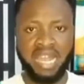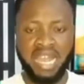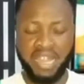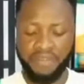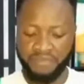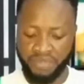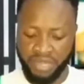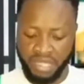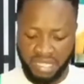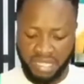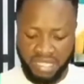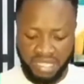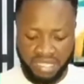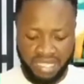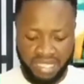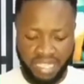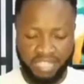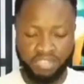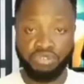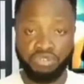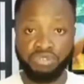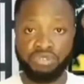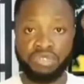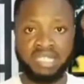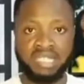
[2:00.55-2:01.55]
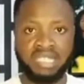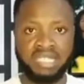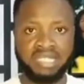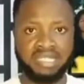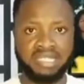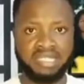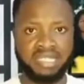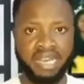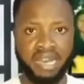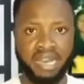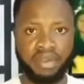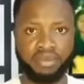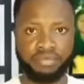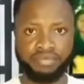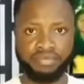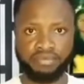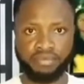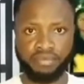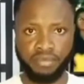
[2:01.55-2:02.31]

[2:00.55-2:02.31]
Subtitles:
everything that you need down,